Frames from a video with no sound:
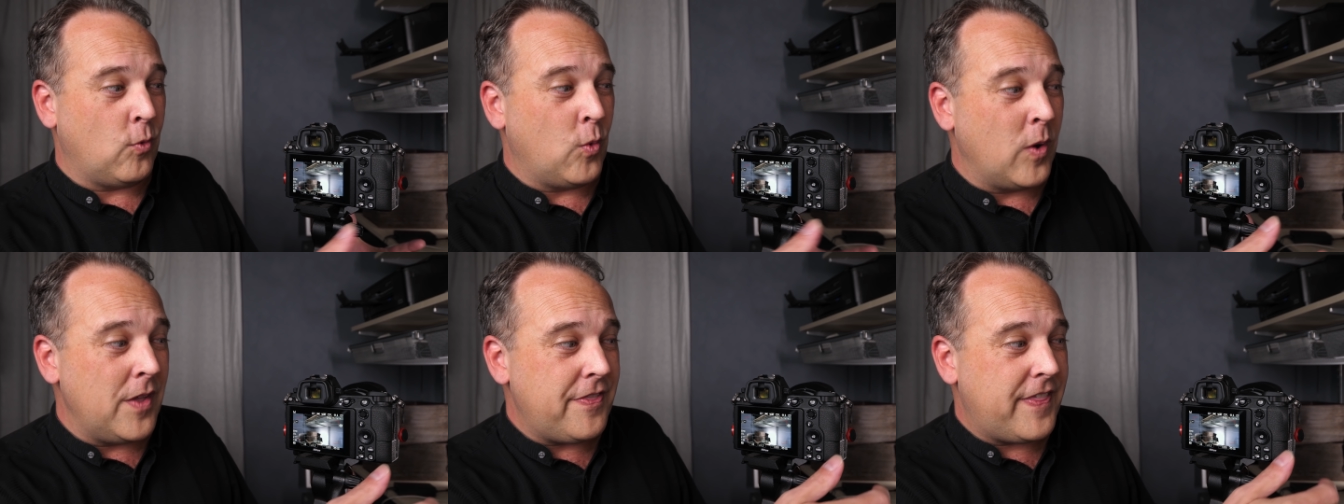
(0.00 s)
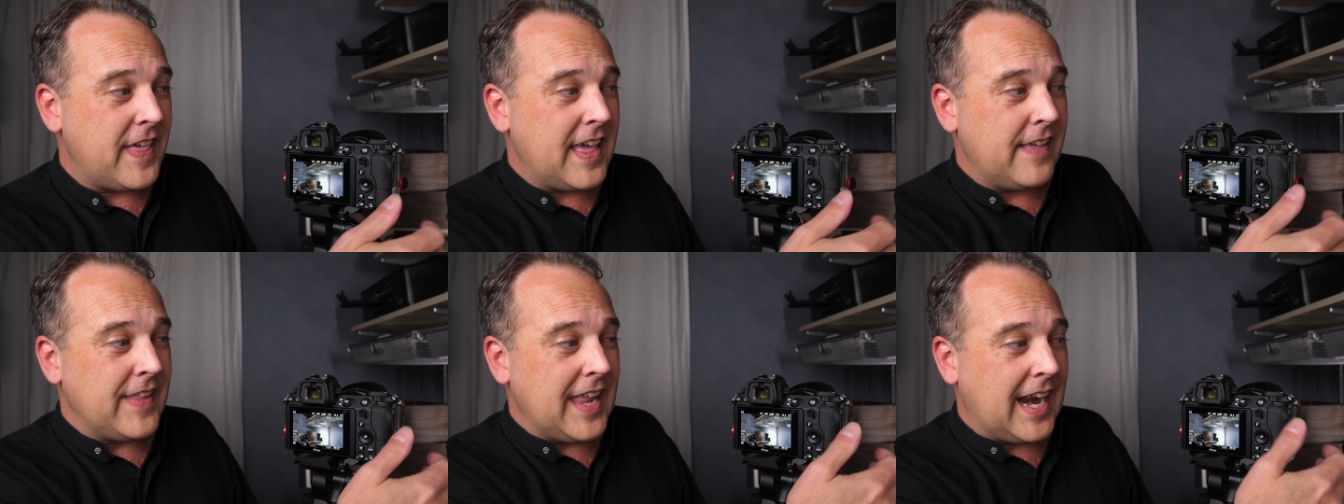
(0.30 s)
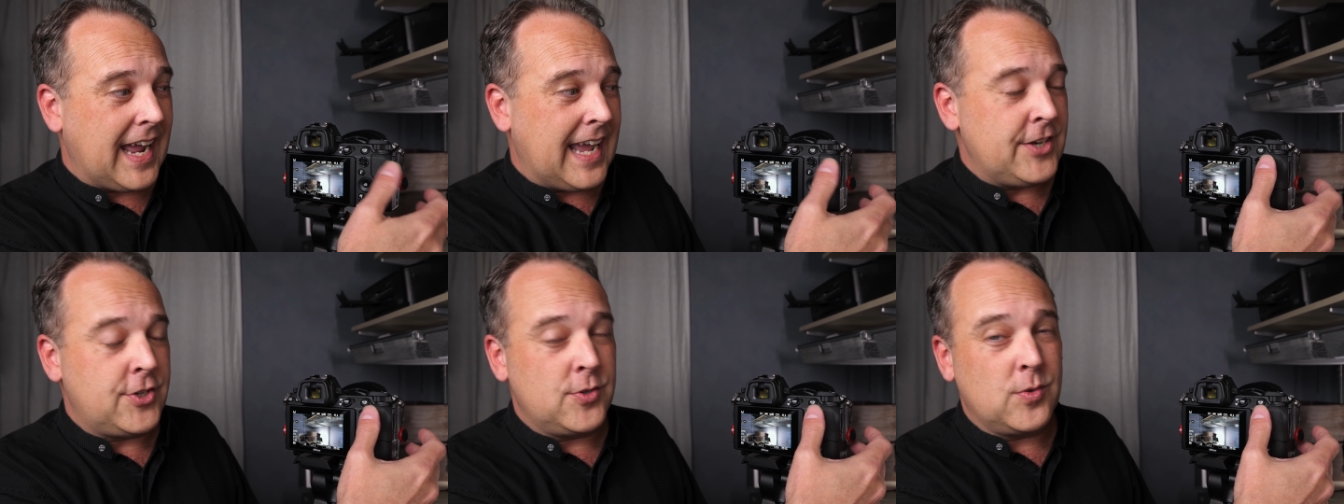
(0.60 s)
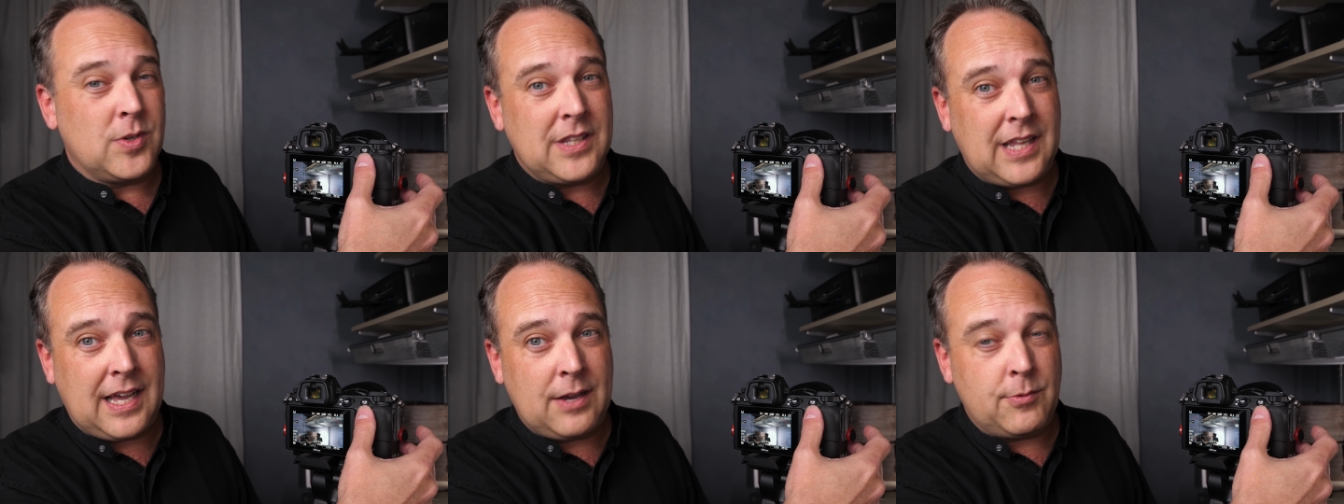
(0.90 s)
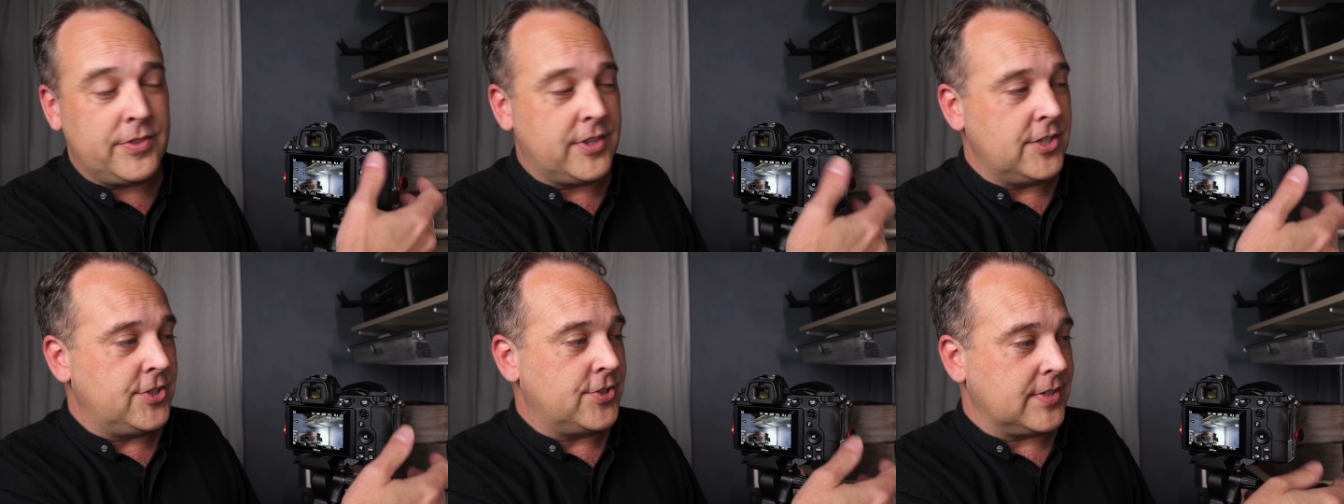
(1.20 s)
one thing that I do a
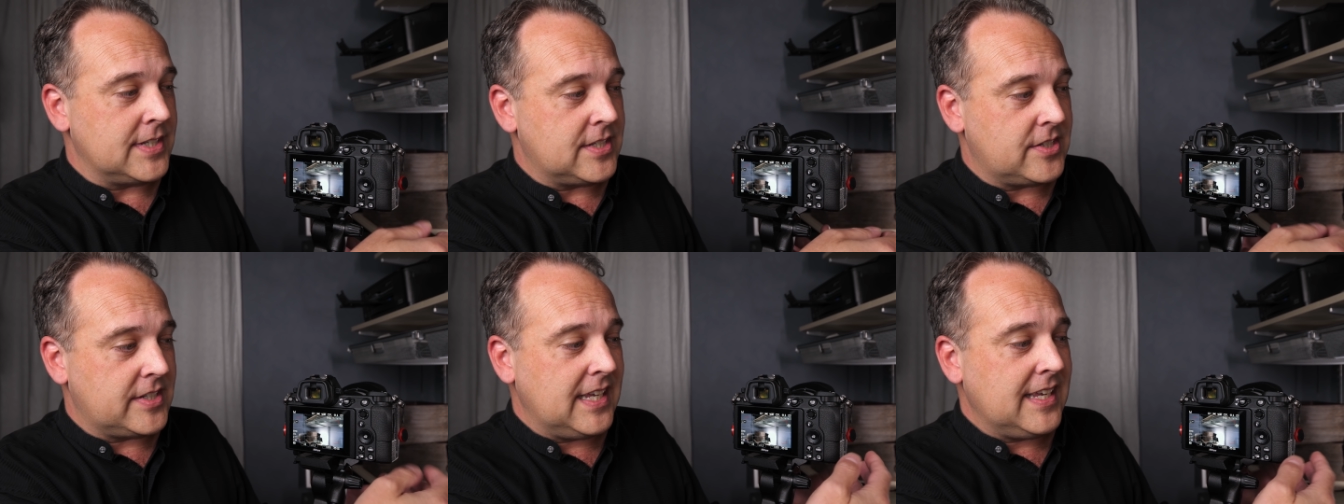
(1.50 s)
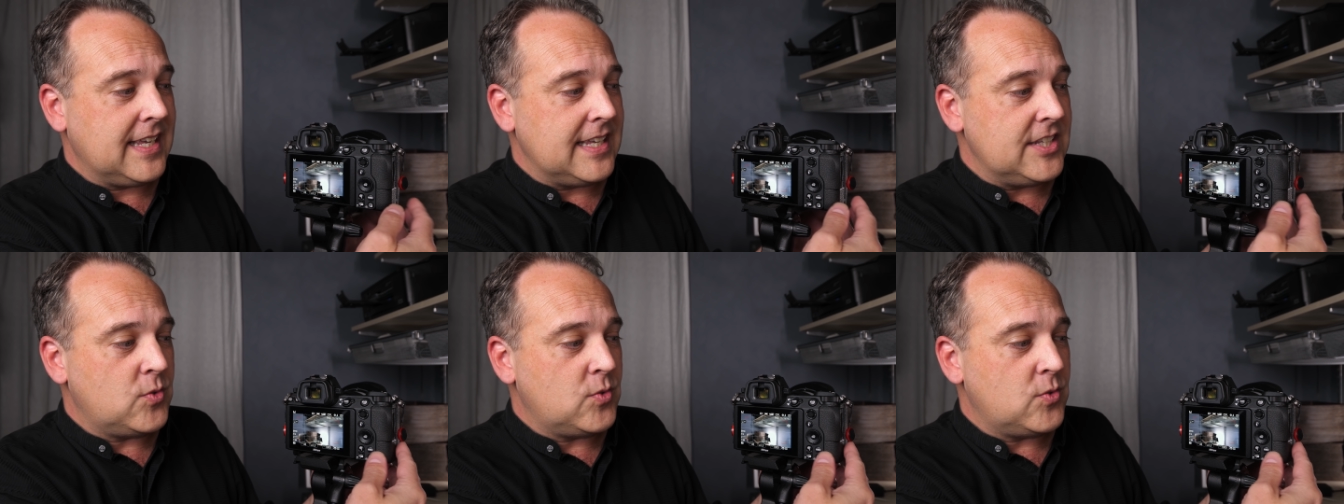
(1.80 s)
lot with the joystick